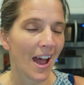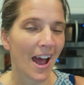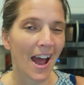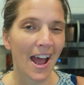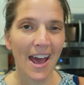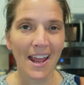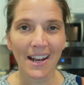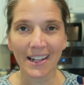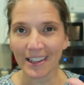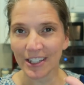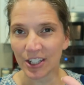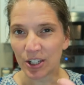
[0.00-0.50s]
I
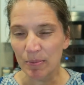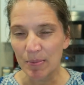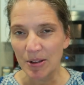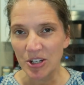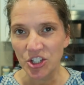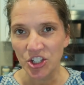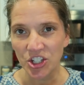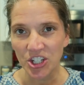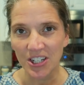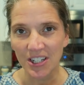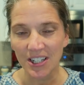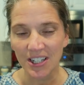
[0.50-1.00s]
had a little
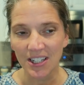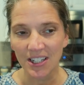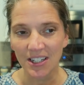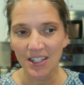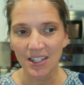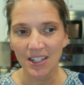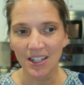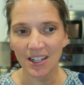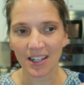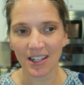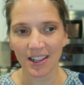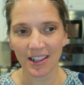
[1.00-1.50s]
bit of
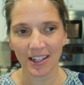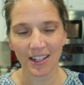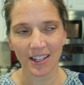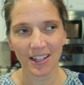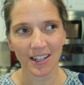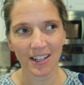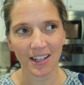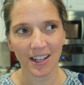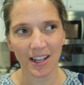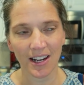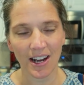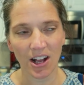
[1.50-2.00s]
chicken,
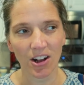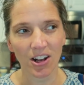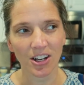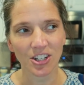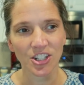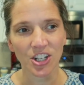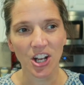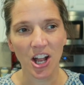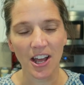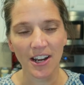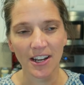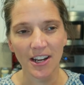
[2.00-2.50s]
like, and I'll
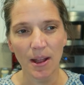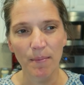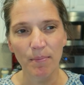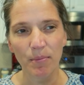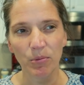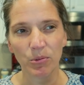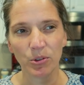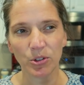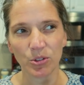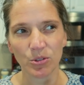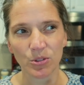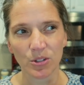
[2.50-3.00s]
cut it up
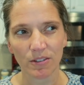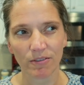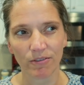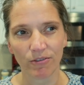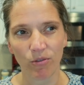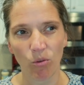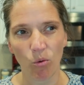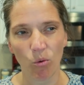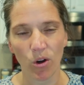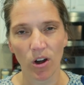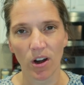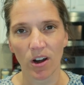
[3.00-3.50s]
and we'll use it
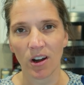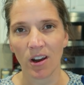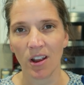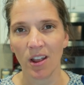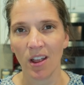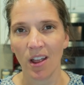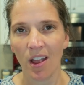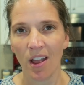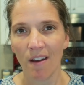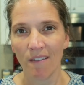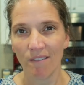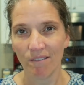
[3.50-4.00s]
for
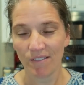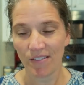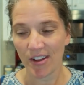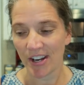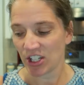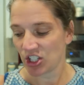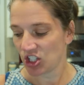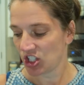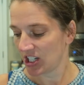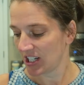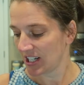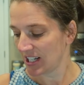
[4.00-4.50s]

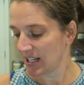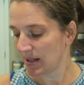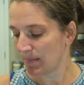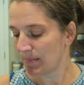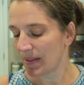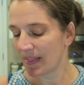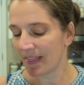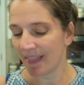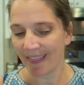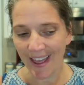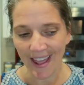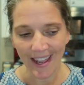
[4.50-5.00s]
fettuccine.
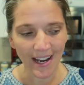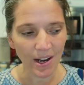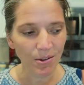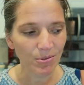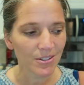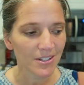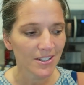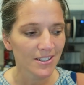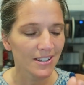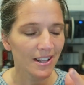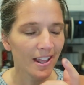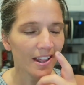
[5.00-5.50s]
But then I
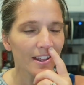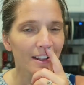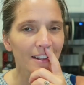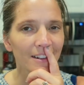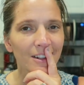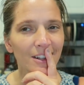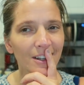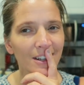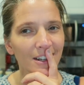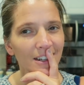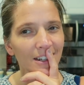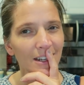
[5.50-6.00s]
was
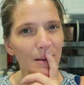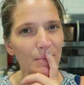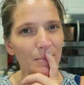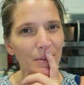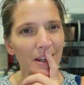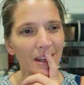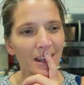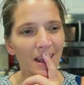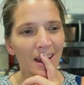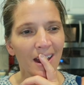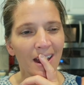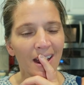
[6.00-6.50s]
like looking and I'm
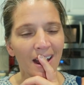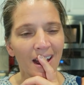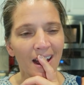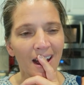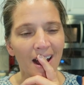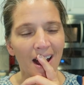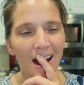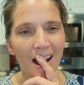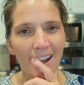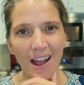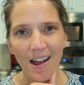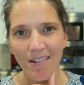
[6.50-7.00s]
like,
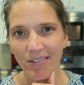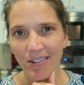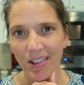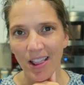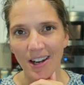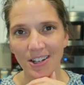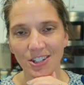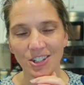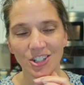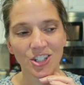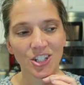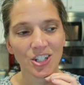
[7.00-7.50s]
I have a
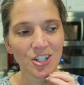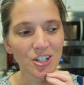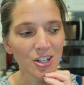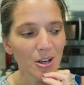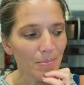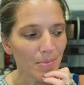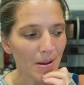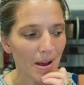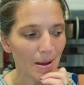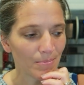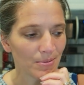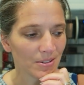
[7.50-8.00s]
lot of shish
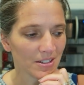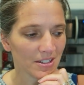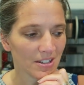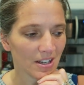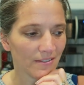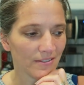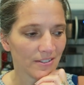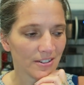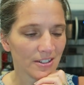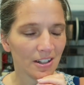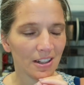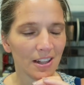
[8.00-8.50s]
kebab
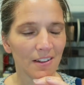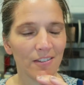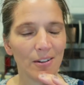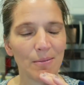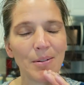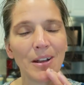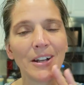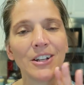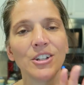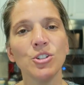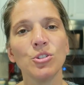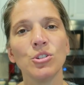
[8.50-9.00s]
stuff still left.
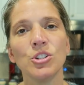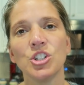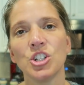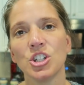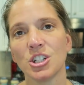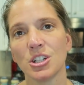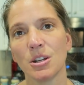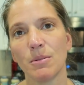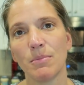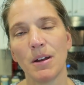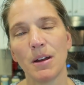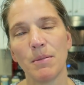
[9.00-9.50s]
I'm not gonna do the
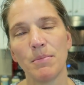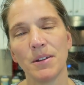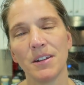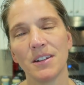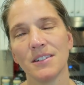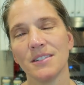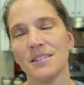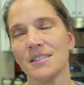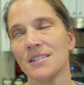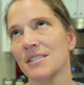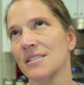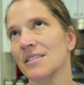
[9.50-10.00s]
shish kebab
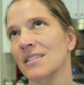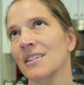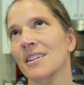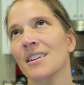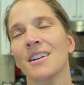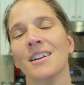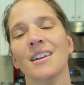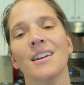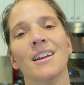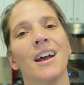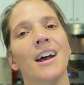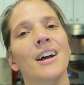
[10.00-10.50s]
because
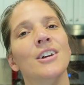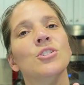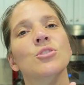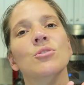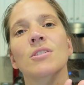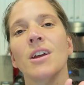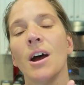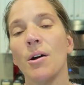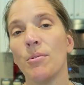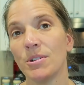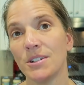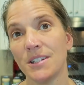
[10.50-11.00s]
I do
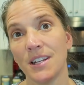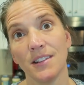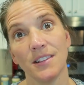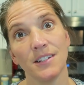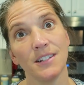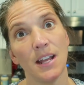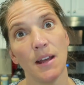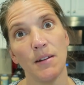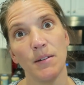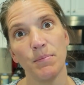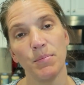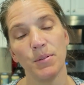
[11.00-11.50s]
not want to take the
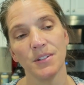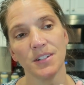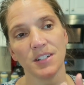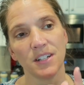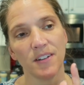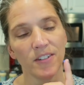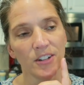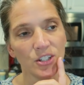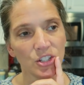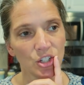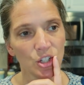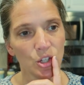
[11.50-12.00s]
time to put
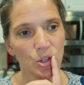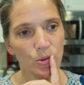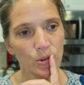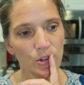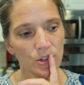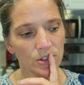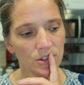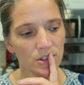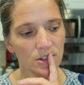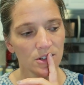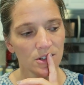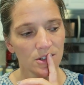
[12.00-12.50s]
stuff on
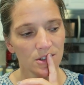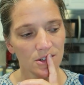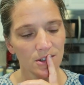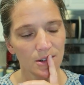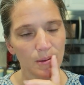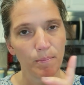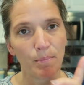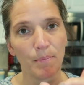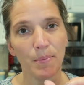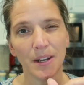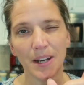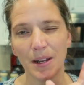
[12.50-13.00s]
skewers.
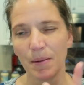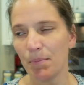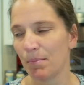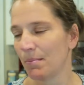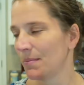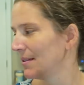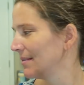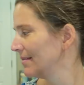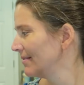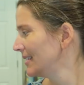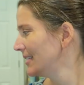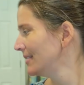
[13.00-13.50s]
But
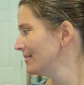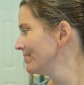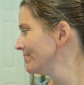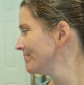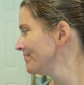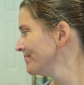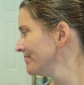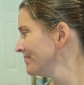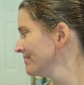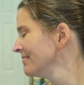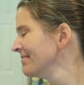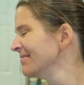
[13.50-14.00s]
I'm
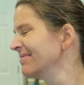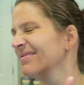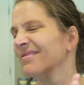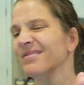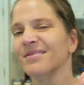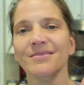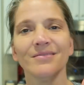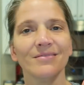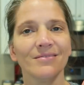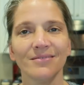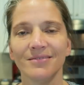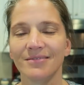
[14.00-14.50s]

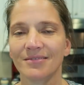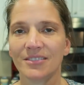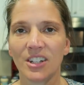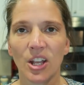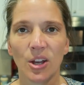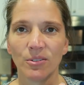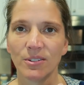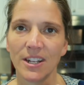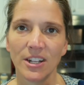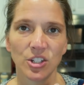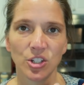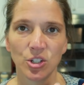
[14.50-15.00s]

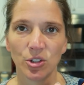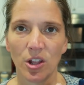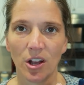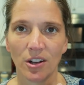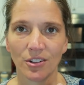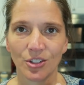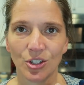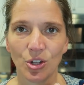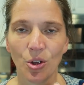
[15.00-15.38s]
no, it takes too long.